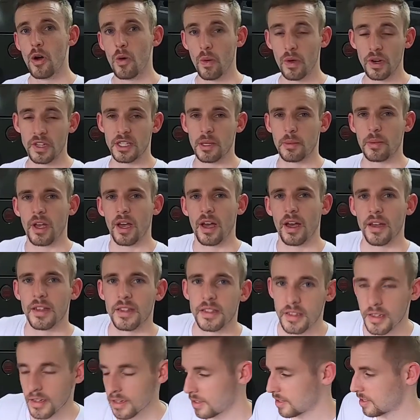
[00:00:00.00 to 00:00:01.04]
What is up, guys?
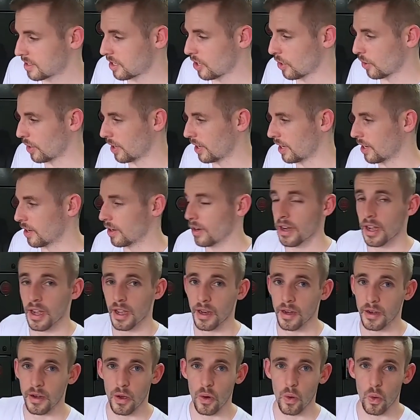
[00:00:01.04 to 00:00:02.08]
It's Dakota here
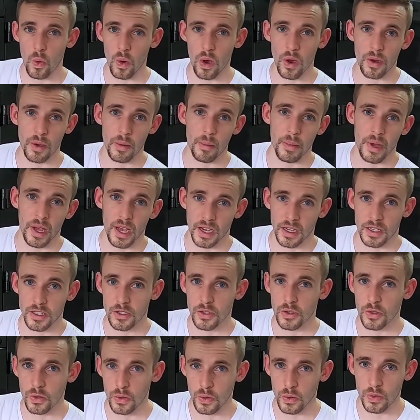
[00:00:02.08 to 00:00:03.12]
and welcome back
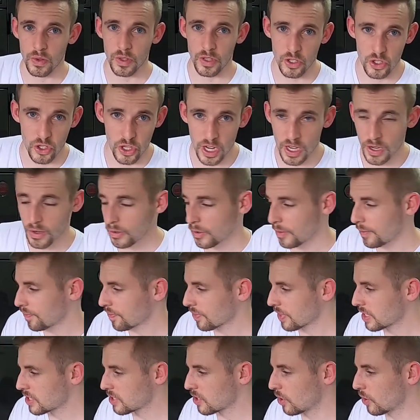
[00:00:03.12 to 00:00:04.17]
to the channel.
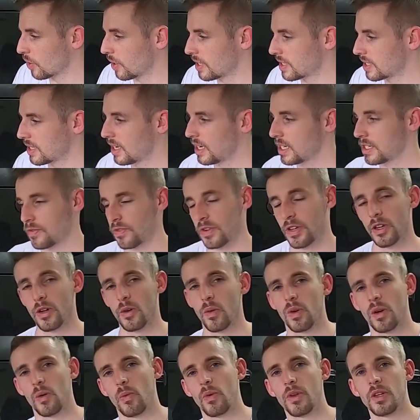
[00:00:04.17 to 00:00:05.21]
So in today's video,
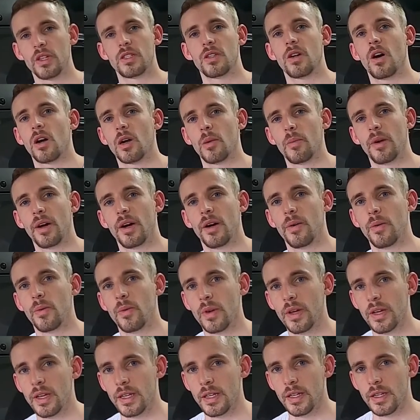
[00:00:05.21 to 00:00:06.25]
what I want to talk
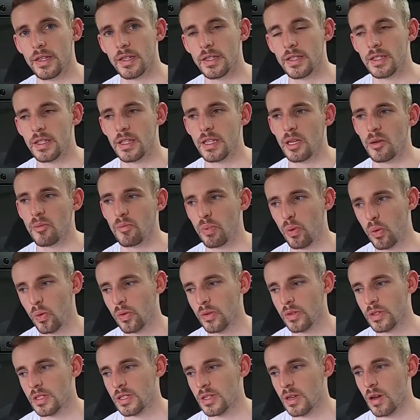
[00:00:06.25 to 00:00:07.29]
about is the
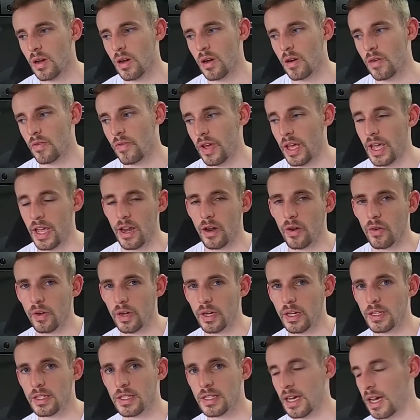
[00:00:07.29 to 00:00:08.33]
importance of
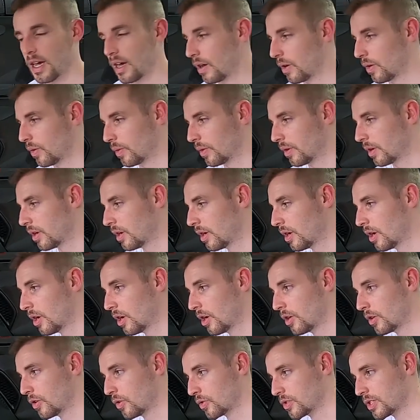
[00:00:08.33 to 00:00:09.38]
airing down
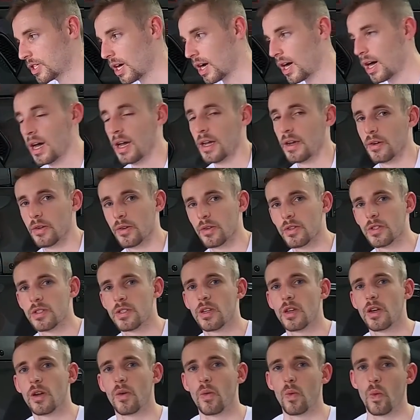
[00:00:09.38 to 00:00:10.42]
your
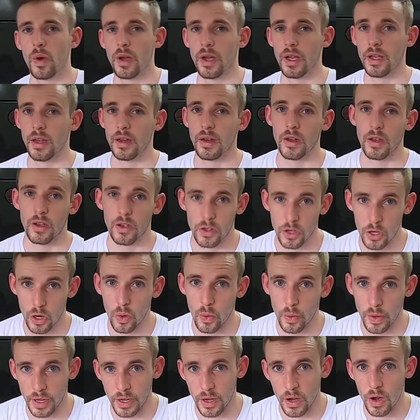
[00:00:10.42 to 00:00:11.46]
tires when
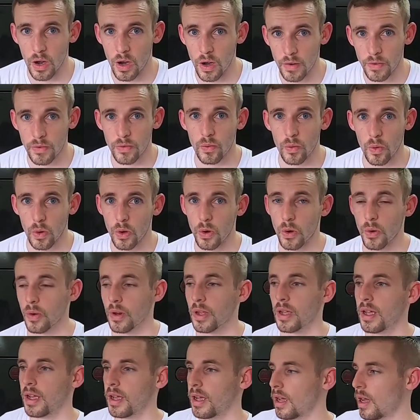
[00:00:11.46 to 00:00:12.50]
going
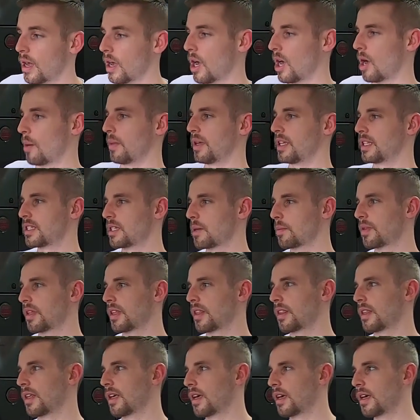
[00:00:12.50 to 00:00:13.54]
off-road. It's
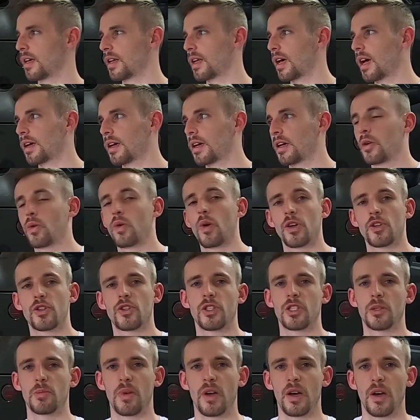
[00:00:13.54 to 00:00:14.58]
something that I get
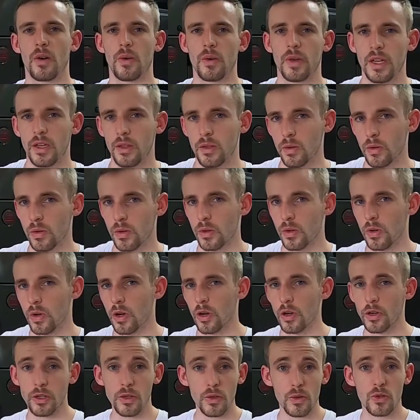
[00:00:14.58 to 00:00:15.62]
questions about either
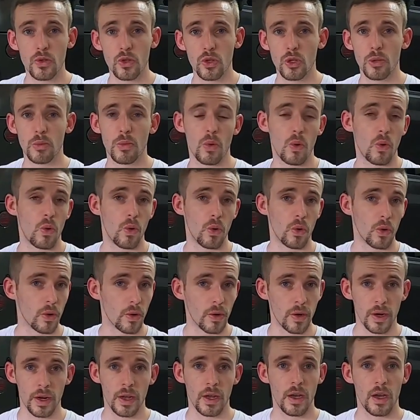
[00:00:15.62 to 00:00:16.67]
on YouTube
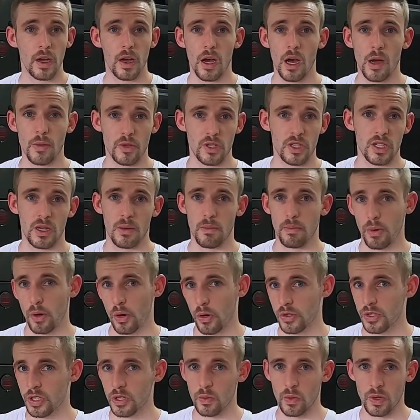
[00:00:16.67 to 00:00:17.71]
or just in
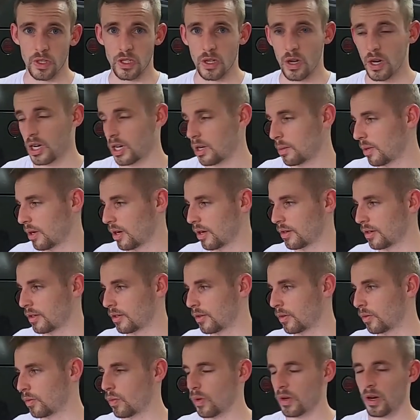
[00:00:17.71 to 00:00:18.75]
person when talking about
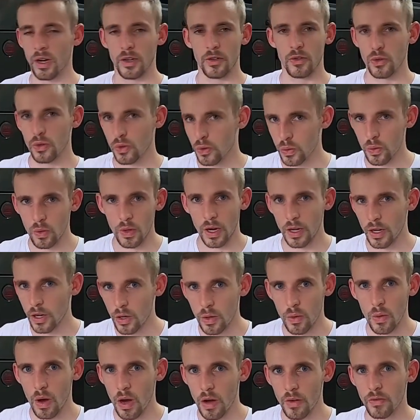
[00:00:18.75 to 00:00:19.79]
what I do when I
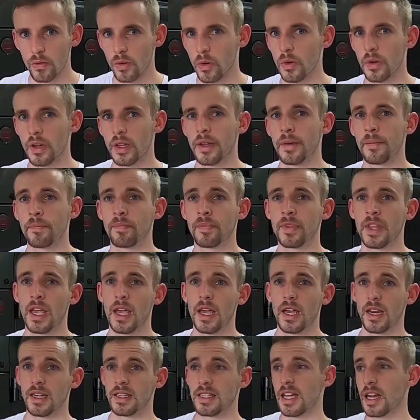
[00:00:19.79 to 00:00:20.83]
go off-roading.
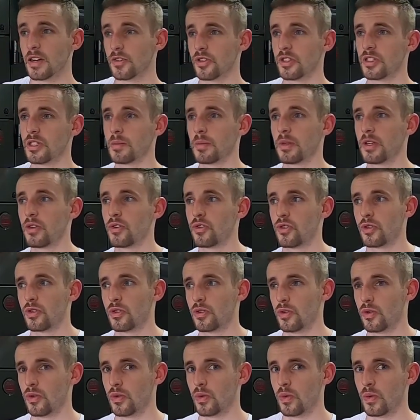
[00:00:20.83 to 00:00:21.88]
And it's actually something you should
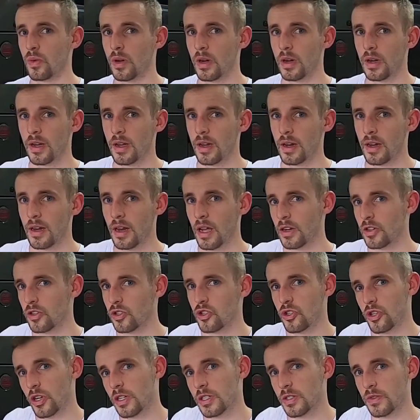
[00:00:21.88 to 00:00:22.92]
do
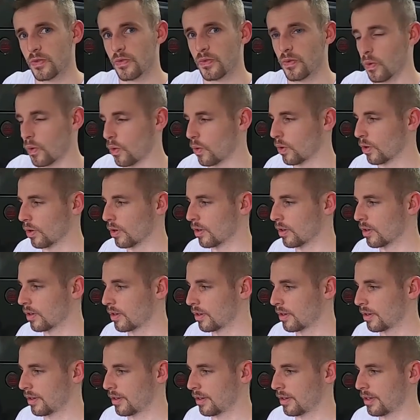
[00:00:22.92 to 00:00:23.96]
not just for
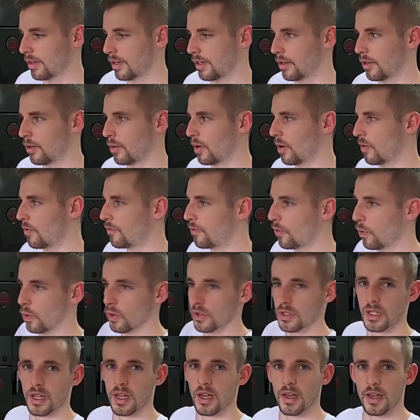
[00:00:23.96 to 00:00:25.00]
a
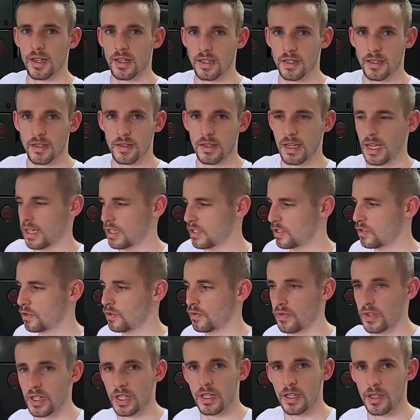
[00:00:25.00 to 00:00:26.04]
full-size
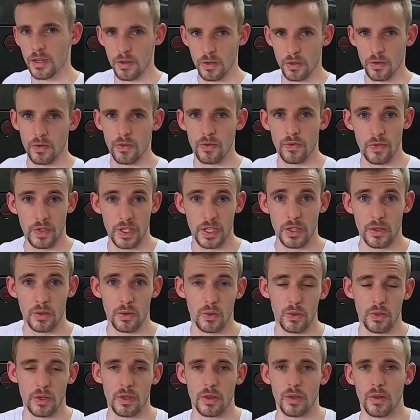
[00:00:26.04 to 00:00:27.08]
SUV or
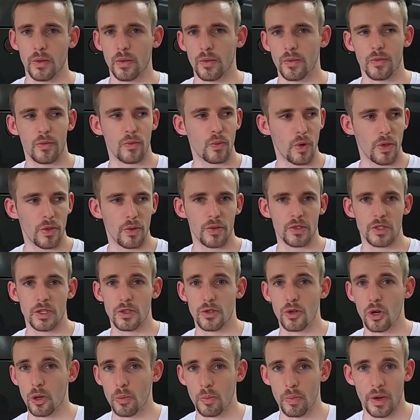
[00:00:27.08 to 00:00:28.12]
vehicle, whether it's a
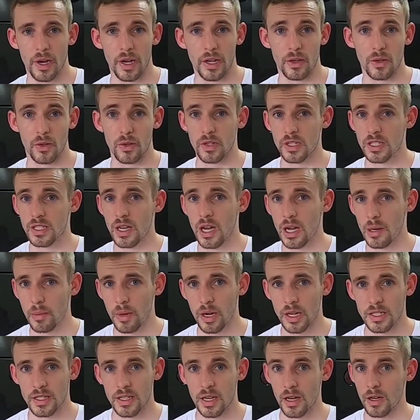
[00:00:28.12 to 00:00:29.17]
dirt bike or a
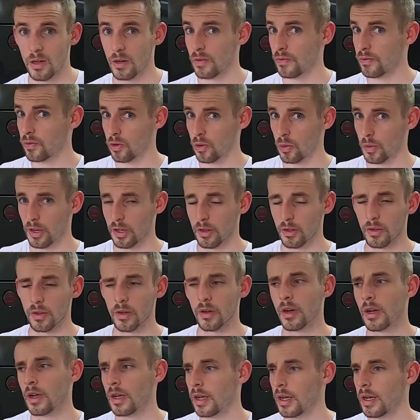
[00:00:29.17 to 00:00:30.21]
side-by-side or
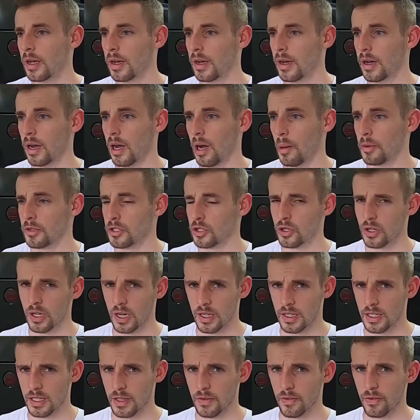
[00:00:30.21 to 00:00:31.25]
four-wheeler. It's a good
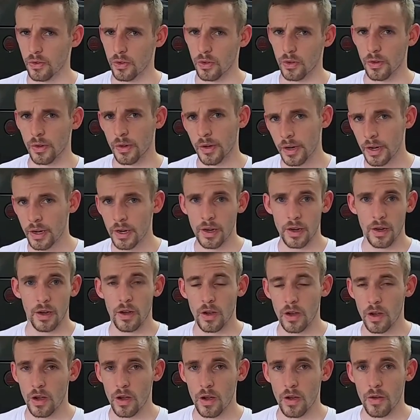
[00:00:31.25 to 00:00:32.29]
idea
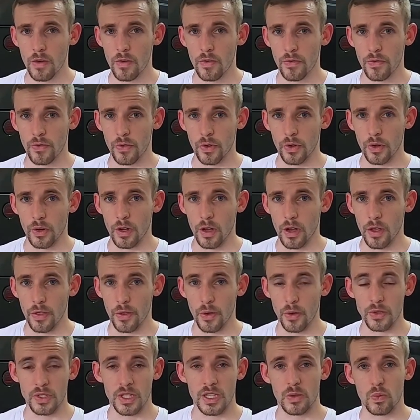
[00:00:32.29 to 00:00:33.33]
for
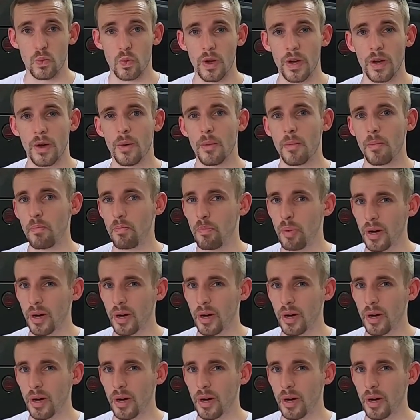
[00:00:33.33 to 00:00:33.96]
those as well.